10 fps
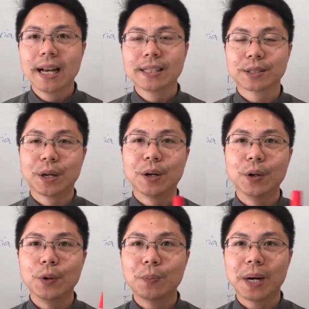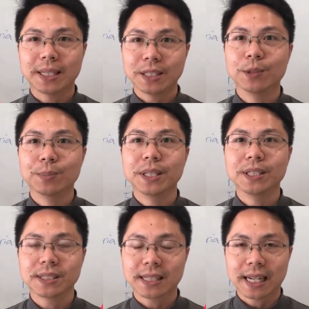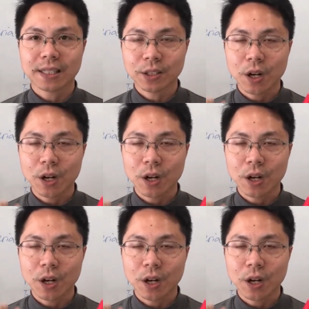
So, but you'll be starting,